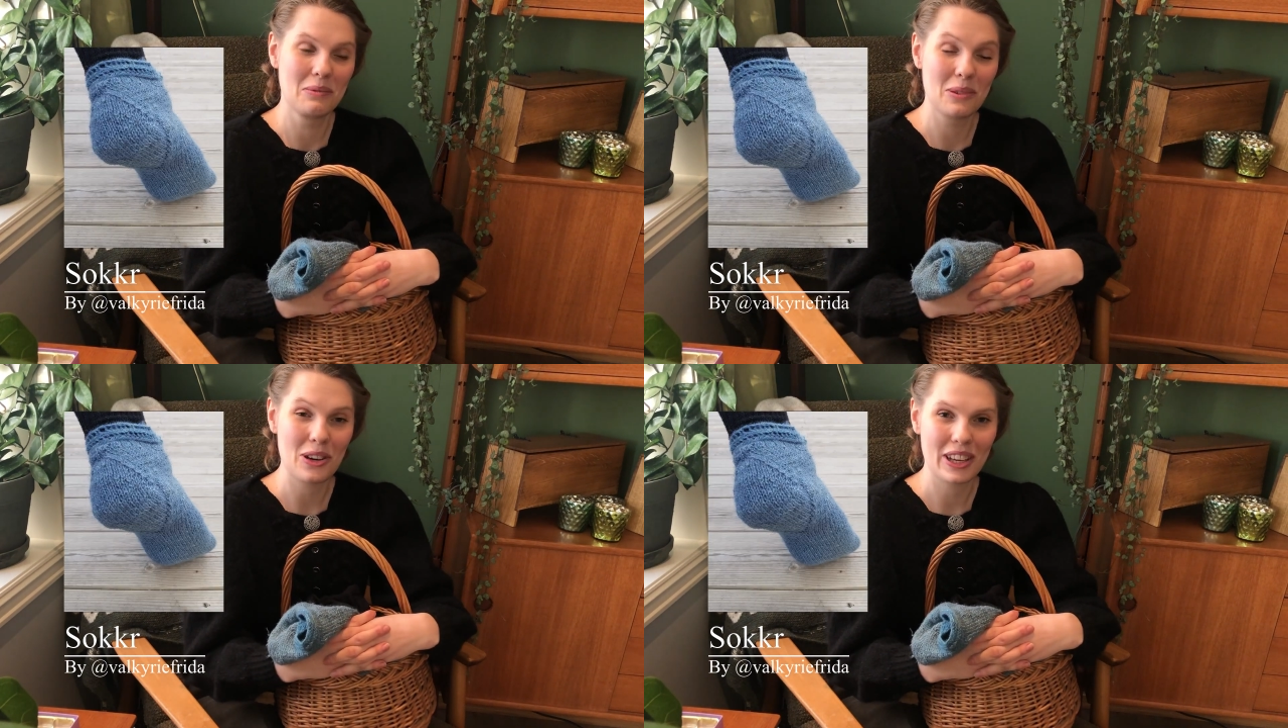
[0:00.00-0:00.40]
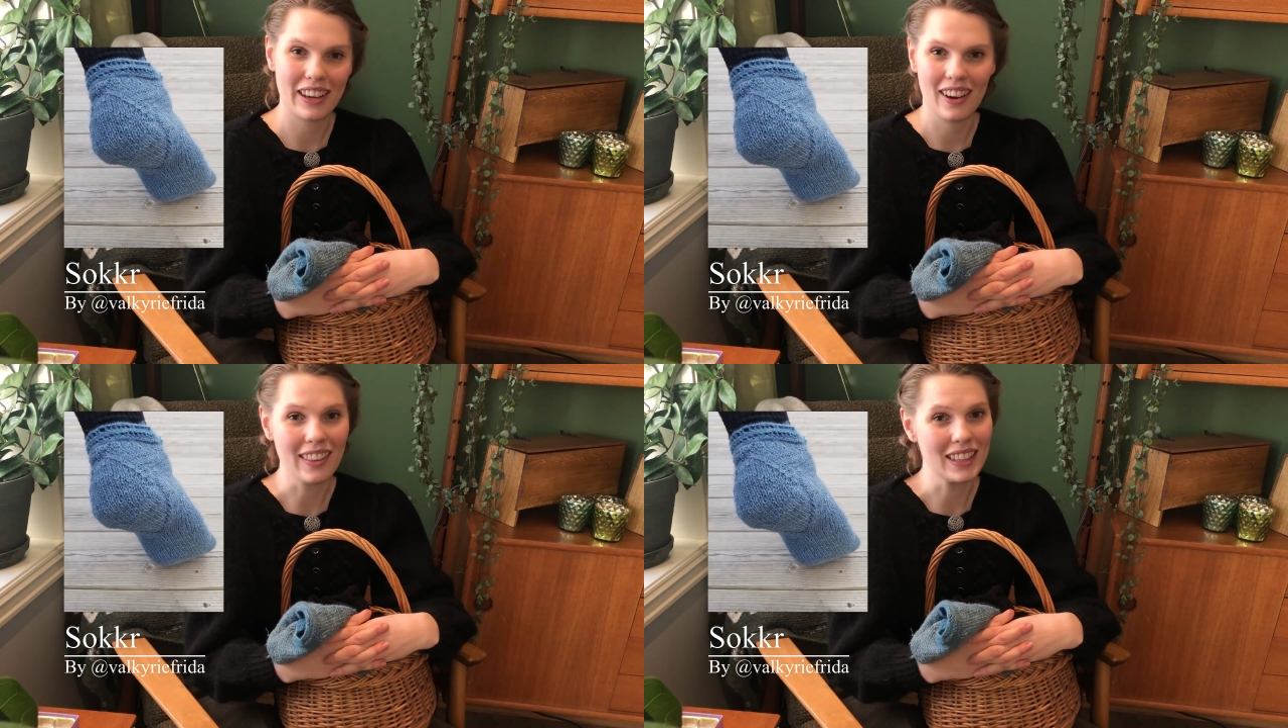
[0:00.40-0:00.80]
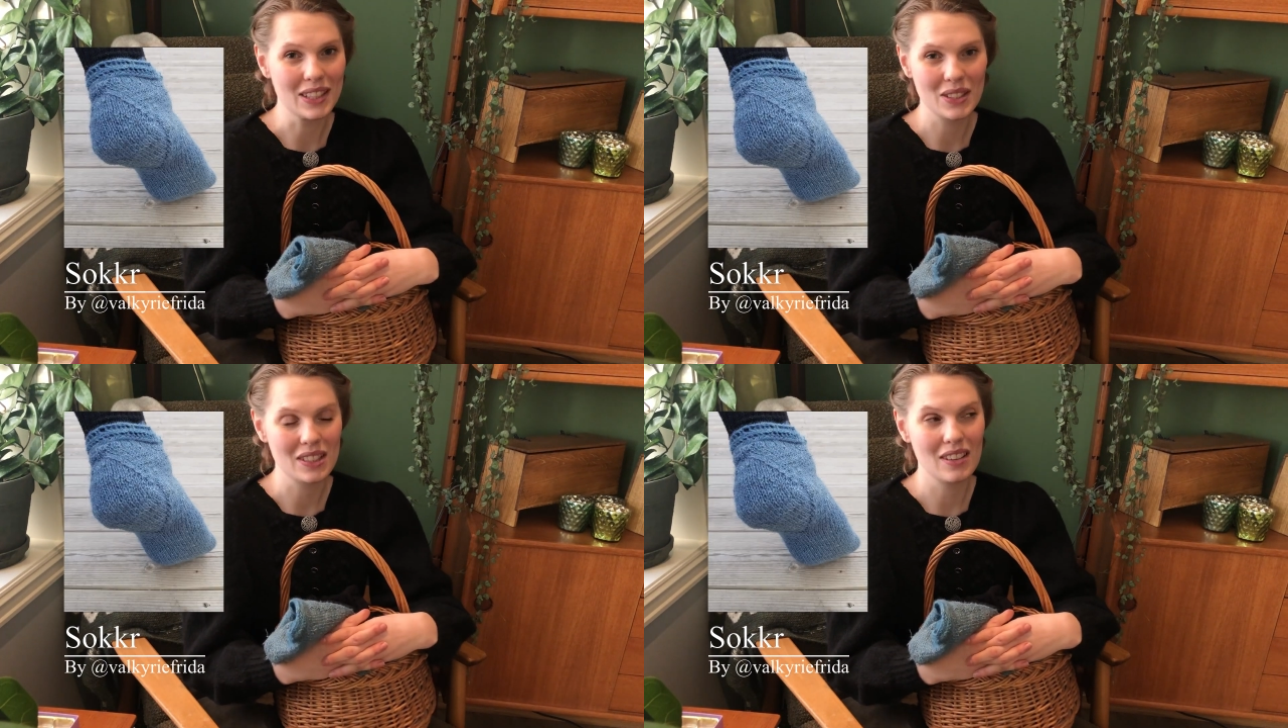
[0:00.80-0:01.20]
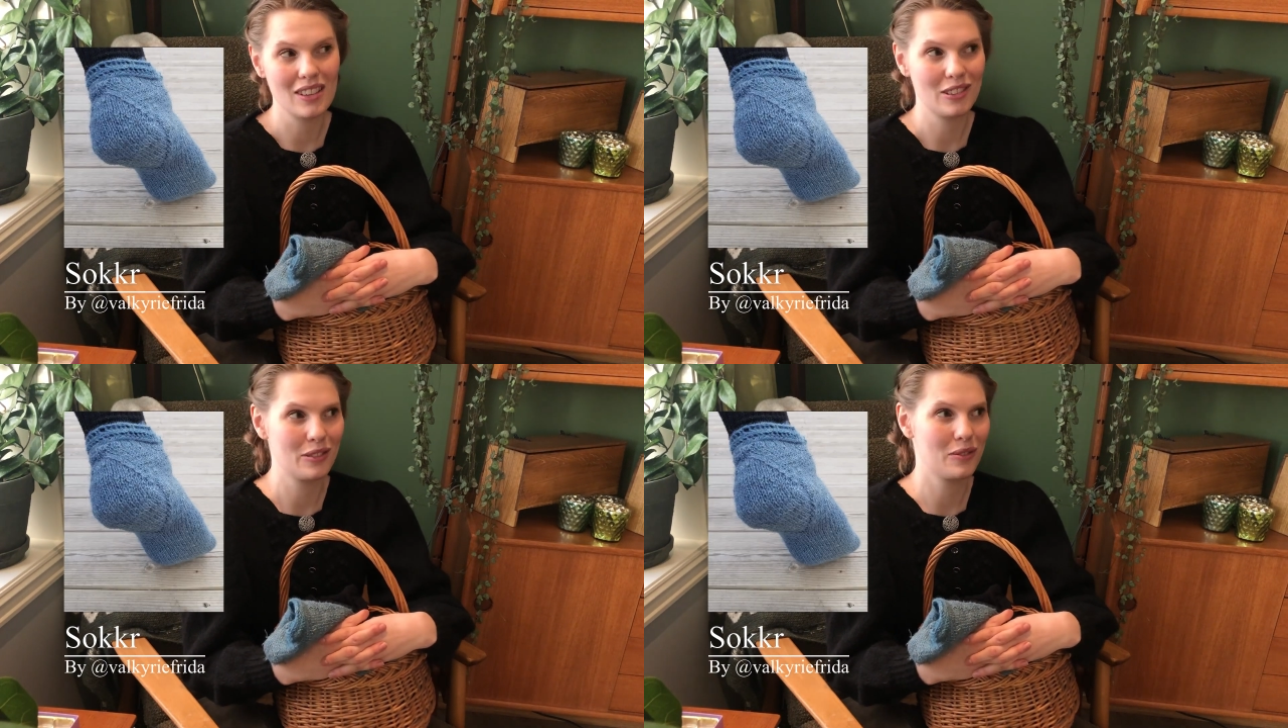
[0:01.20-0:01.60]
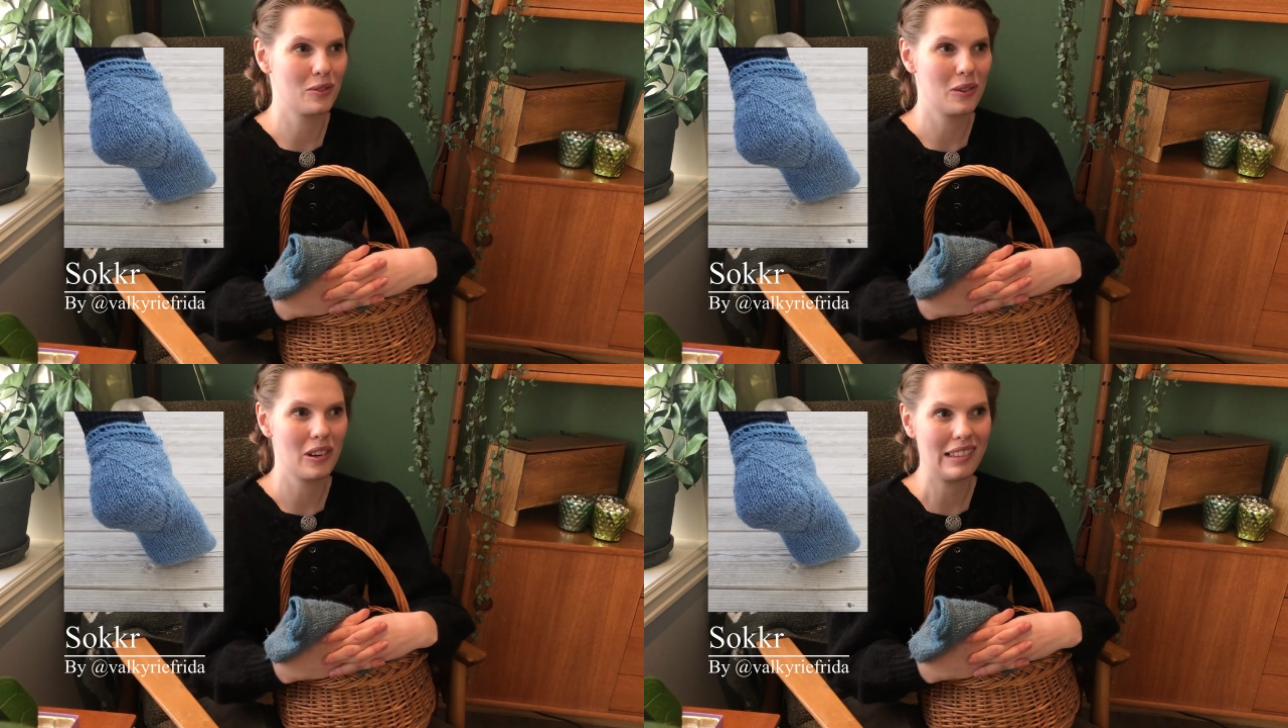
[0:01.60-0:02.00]
working on this
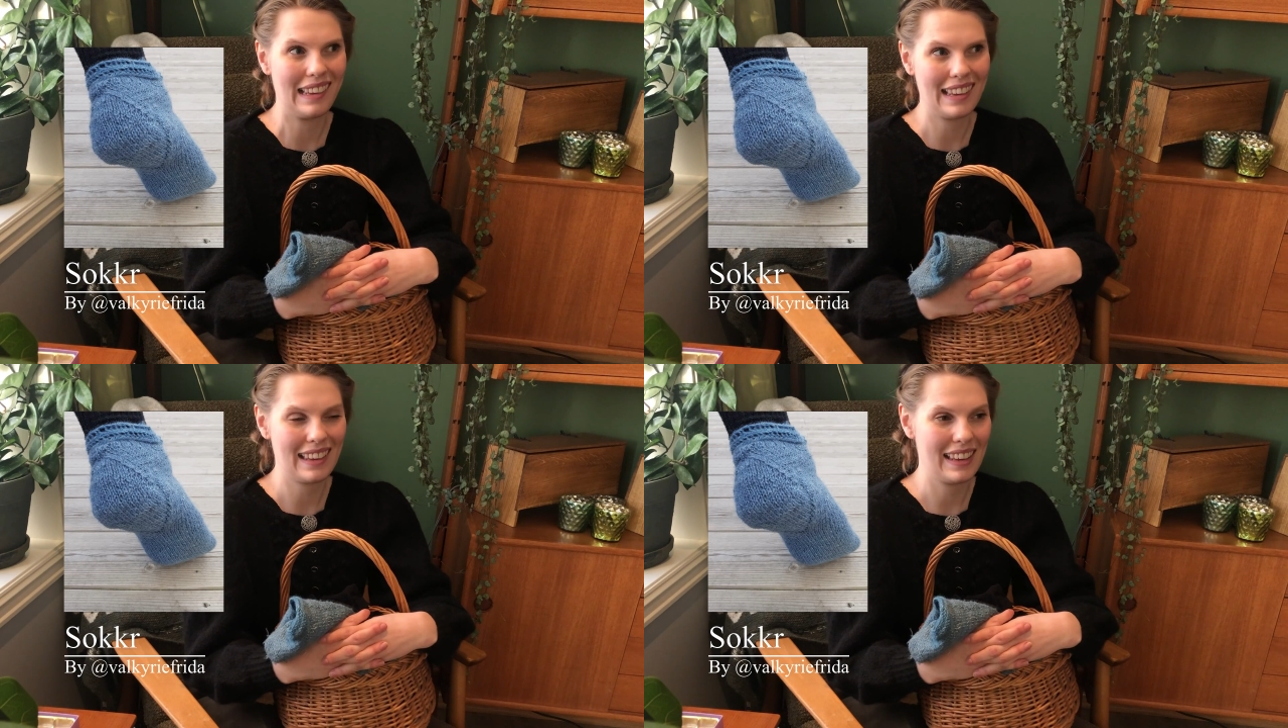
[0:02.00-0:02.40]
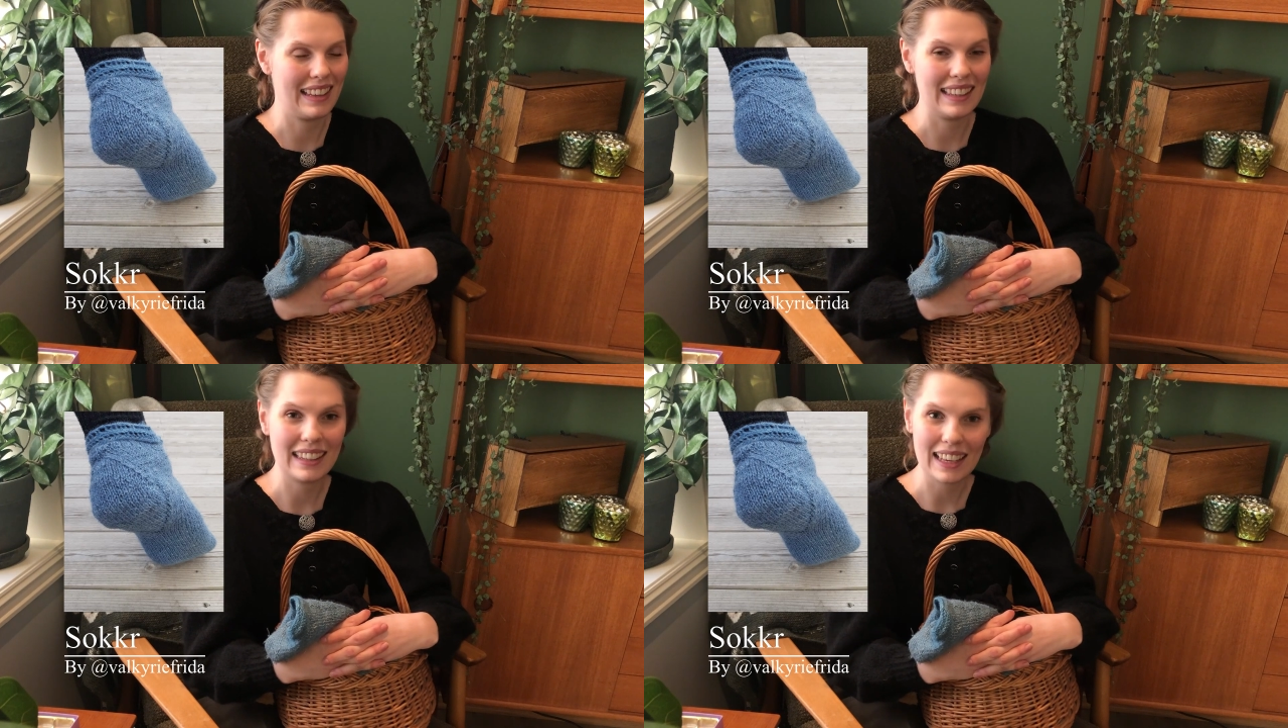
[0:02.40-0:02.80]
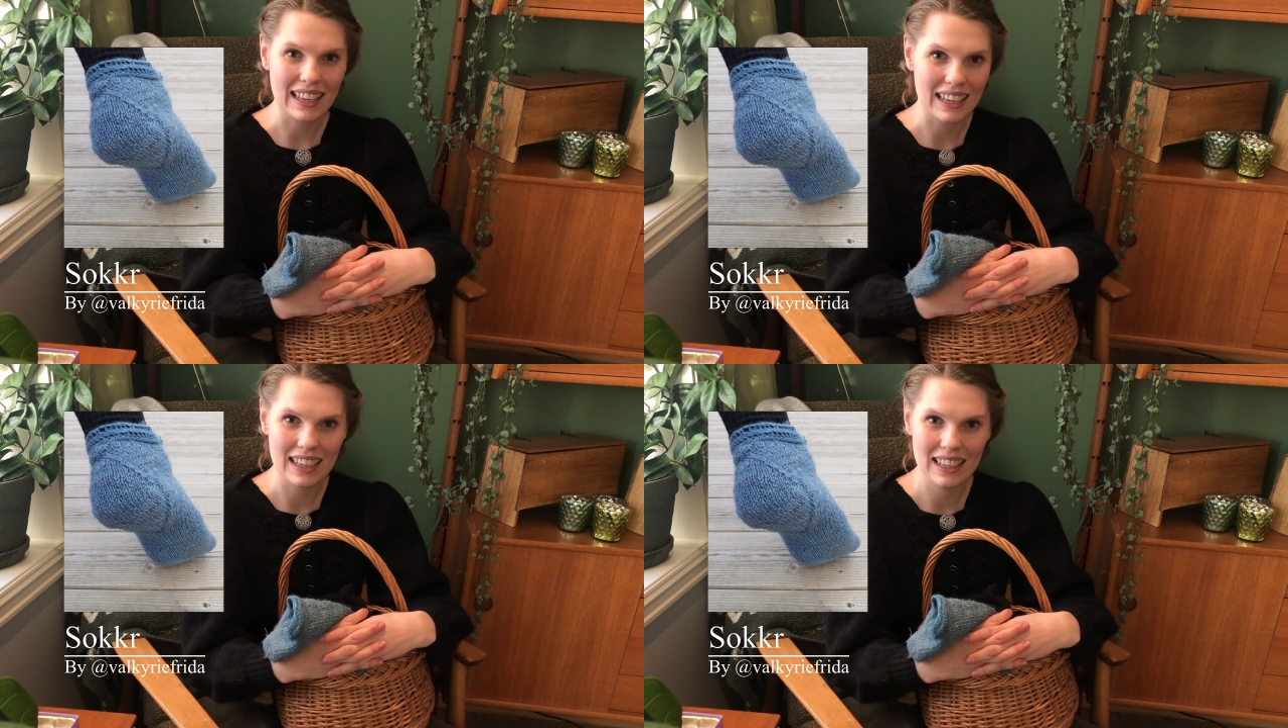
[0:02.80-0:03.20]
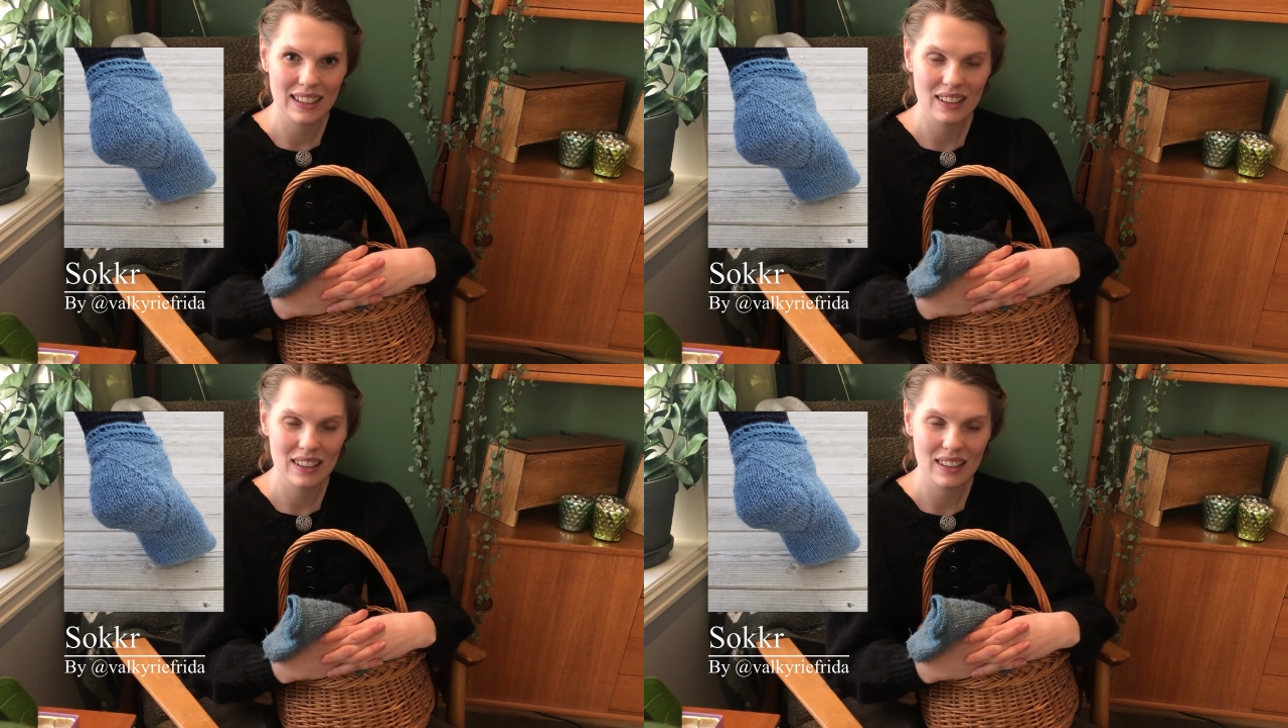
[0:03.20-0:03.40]
for like a year.